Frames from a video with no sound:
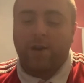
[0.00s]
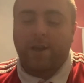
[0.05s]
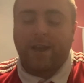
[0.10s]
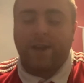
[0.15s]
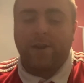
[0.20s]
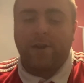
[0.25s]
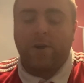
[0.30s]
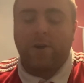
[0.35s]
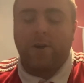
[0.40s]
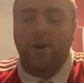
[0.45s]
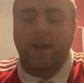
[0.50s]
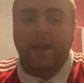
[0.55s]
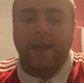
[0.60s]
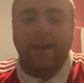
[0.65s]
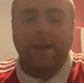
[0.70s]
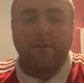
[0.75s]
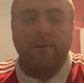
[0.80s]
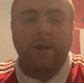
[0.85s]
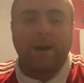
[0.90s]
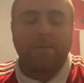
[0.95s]
you know, he
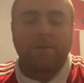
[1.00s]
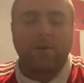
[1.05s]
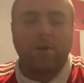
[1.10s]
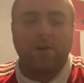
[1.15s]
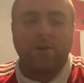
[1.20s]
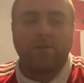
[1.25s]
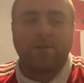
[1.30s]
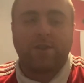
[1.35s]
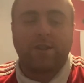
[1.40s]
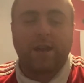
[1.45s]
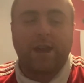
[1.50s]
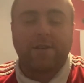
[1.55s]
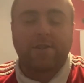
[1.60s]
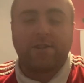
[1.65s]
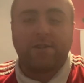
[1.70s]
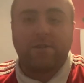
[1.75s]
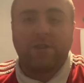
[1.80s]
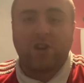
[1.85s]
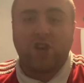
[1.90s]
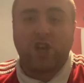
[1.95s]
can grab goals, he has
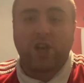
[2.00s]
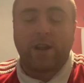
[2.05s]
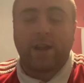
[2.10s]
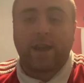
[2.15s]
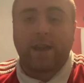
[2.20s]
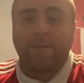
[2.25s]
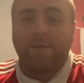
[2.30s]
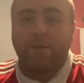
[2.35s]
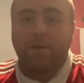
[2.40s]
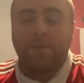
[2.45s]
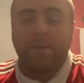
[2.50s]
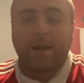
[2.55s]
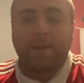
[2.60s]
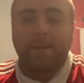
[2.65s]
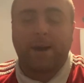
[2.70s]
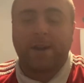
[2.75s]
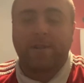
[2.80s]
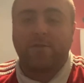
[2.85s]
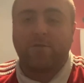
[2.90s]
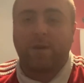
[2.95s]
the agility for a big
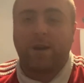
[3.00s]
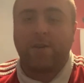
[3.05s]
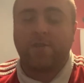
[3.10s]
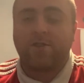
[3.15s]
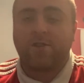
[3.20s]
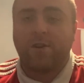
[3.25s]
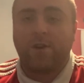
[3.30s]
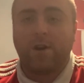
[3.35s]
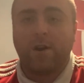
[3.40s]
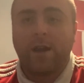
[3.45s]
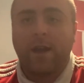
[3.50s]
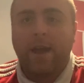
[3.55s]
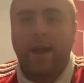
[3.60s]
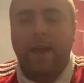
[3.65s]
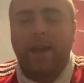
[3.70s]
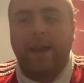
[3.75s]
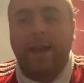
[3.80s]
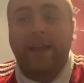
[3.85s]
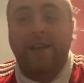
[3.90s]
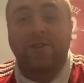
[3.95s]
man as well, so
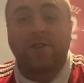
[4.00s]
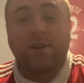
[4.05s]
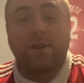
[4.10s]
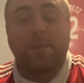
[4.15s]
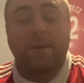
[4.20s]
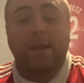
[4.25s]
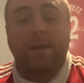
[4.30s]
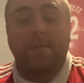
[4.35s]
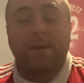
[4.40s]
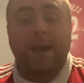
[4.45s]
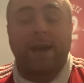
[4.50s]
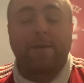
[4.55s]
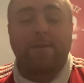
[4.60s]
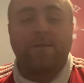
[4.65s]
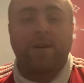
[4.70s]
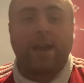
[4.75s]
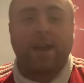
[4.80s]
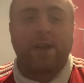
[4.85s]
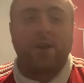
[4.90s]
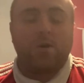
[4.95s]
he's going to be the main
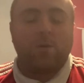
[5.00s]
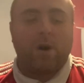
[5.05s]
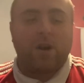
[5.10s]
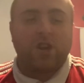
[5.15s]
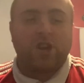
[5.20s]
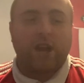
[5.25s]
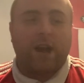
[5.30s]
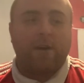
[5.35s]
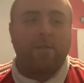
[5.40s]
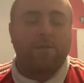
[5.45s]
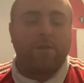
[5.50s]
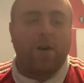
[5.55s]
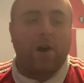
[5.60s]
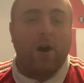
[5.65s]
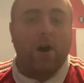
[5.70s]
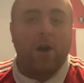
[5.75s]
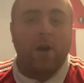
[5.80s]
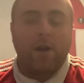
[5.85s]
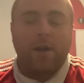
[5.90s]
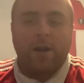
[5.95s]
figure to watch out
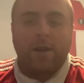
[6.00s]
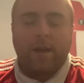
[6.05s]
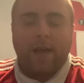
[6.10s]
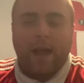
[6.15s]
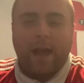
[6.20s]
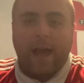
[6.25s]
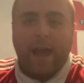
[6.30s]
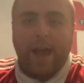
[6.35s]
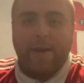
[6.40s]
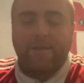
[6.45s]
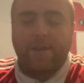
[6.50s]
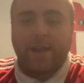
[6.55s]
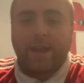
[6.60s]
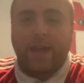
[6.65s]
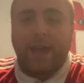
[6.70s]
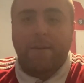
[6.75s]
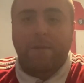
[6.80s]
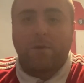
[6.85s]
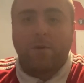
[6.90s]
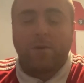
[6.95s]
for uh, for the
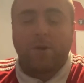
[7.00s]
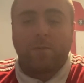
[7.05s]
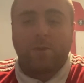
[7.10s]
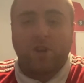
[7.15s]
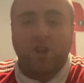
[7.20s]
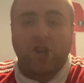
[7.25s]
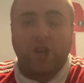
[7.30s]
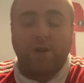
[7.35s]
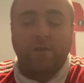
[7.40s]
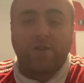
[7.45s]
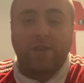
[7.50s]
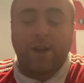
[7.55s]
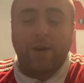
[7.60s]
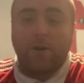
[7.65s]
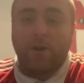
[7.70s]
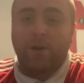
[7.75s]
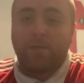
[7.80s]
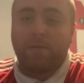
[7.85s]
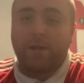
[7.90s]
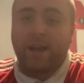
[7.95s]
game coming up on Tuesday.
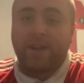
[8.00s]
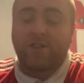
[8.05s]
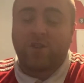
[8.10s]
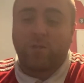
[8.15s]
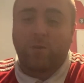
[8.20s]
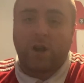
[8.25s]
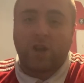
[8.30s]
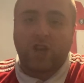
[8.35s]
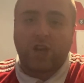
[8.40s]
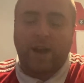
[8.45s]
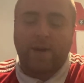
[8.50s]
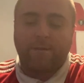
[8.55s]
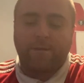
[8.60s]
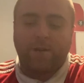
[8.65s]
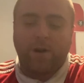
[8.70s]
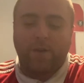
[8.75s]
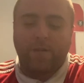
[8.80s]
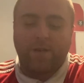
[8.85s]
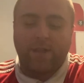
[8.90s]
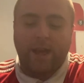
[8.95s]
Other players to watch out
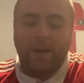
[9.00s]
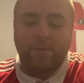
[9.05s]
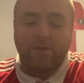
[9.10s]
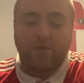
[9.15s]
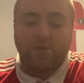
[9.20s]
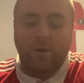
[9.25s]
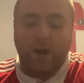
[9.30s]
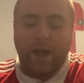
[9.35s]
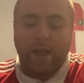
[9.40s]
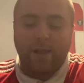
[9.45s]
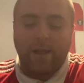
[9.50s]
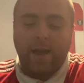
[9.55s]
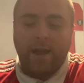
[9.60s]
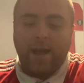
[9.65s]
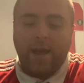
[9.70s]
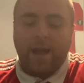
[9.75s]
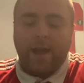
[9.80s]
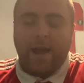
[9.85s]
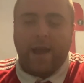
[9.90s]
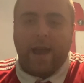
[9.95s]
for for them as well,
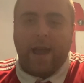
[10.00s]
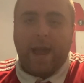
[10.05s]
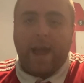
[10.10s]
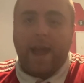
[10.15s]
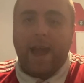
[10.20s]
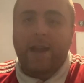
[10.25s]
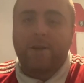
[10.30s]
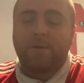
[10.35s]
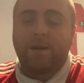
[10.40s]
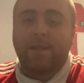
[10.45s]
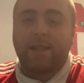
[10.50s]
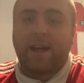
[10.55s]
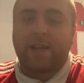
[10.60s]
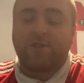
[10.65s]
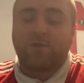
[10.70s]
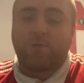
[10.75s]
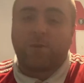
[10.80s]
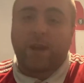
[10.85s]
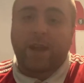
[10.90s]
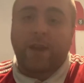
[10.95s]
uh, Henry
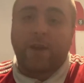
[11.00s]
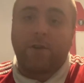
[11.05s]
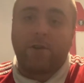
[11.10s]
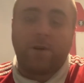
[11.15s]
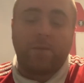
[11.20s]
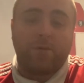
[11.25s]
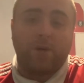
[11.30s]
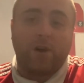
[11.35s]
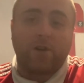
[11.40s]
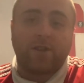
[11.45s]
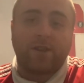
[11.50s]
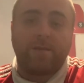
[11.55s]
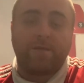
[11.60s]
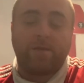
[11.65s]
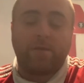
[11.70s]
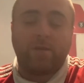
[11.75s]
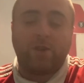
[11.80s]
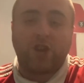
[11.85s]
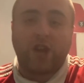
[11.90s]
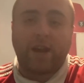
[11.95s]
Lansbury, who they brought in
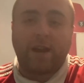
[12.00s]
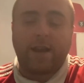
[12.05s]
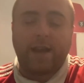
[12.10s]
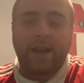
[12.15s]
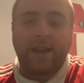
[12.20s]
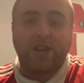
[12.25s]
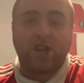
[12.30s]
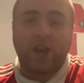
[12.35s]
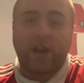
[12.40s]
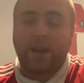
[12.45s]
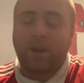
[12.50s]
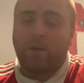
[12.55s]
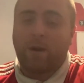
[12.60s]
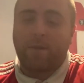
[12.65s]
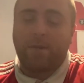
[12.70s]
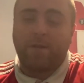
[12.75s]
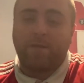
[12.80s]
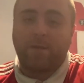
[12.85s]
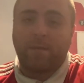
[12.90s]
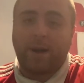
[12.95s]
from ja in
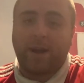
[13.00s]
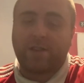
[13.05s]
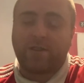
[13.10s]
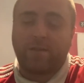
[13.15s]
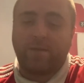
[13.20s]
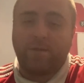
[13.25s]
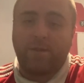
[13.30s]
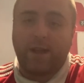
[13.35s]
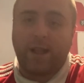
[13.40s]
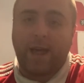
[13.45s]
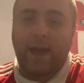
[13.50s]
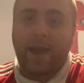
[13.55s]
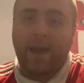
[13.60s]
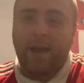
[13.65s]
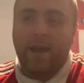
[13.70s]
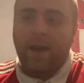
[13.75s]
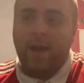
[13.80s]
January from Aston Villa,